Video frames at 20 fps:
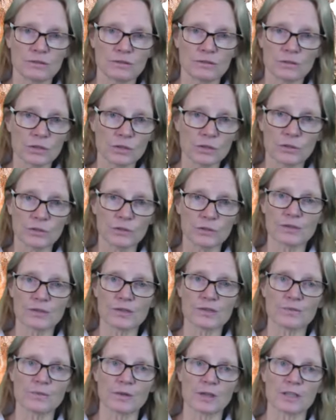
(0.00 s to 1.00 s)
2
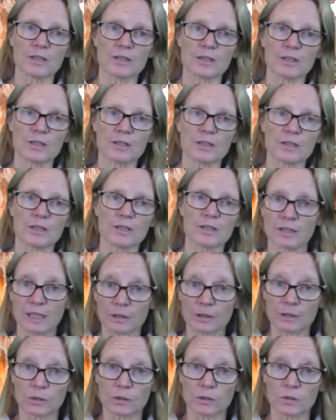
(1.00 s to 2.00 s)
newtons of pressure to
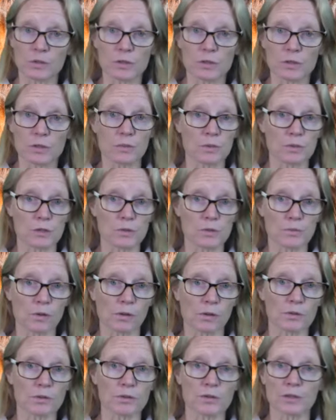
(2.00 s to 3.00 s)
get the horse to
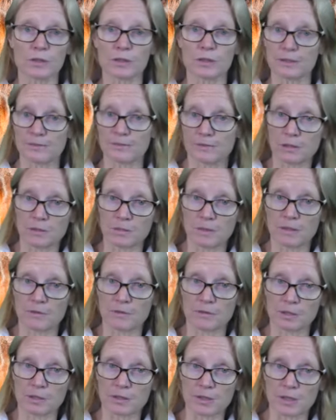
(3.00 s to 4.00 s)
respond, to give to the
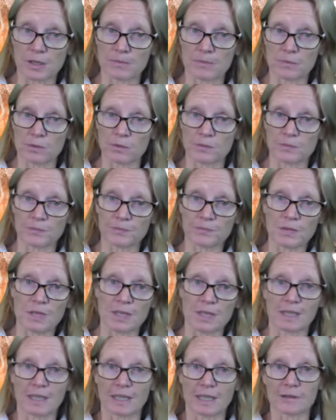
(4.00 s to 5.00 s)
bit, for example.
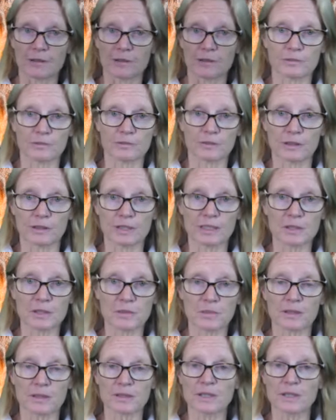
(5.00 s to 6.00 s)
And on the
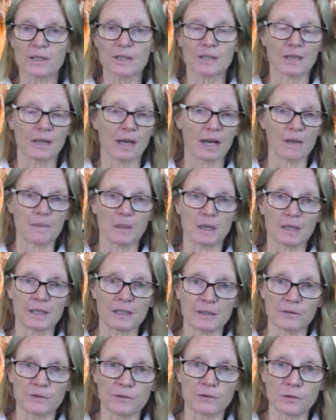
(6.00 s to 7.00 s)
next one, I might
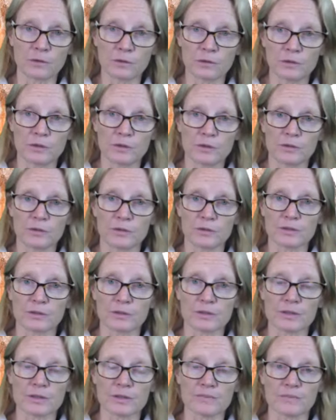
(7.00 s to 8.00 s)
need 4
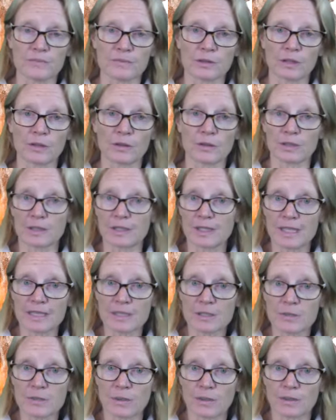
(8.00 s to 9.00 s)
newtons. And on the
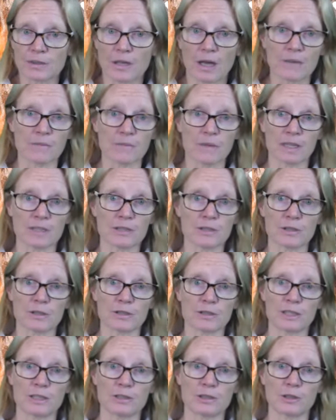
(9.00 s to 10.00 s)
next one, I might
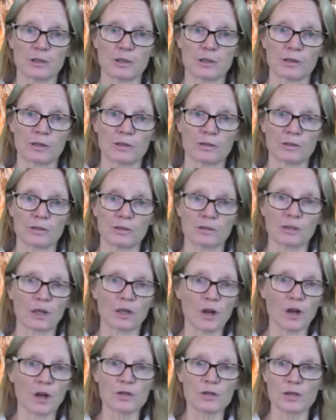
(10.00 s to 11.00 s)
just need to go
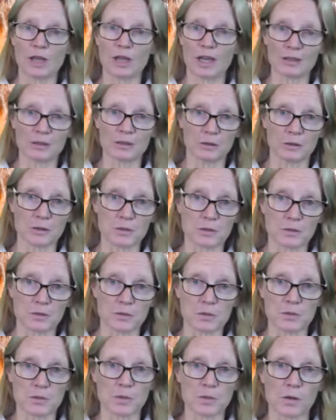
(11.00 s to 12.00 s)
close and the horse will
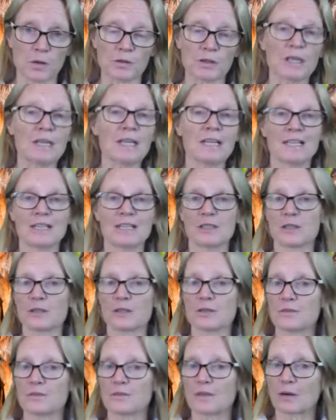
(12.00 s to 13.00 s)
respond.
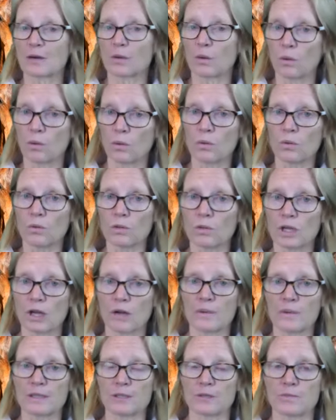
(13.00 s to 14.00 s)
So they're all
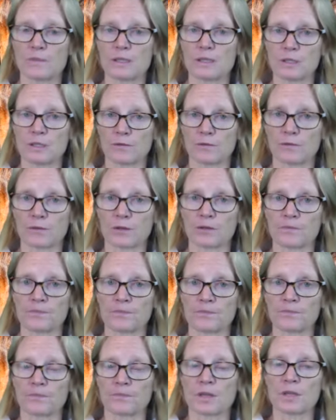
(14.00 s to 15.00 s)
going to be different.
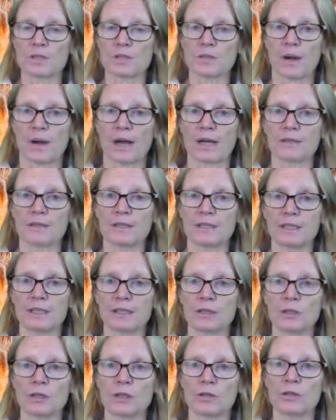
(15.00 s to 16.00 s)
So I think,
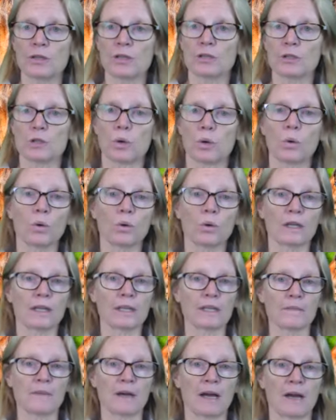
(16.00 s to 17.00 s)
you know,
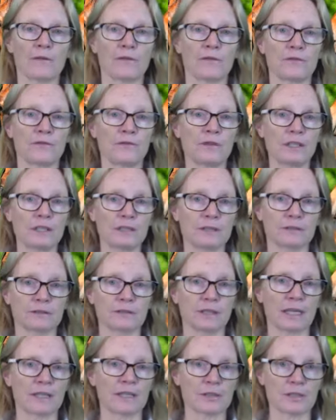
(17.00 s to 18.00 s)
talking about
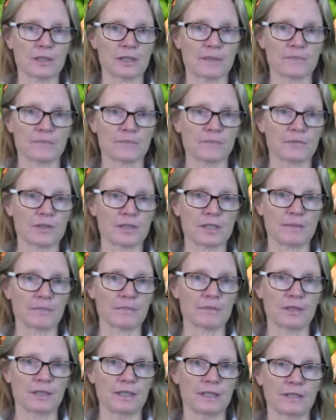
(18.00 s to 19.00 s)
feel as
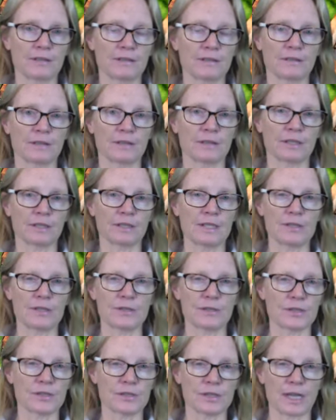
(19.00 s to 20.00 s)
something that is
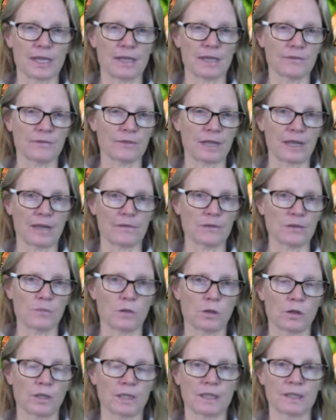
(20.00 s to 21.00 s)
the same for
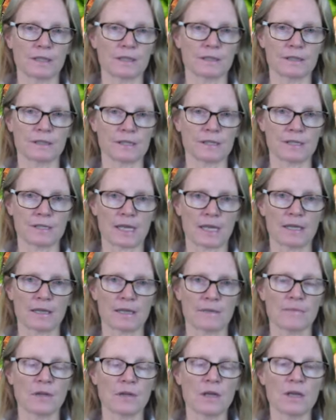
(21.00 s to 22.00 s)
everybody and the same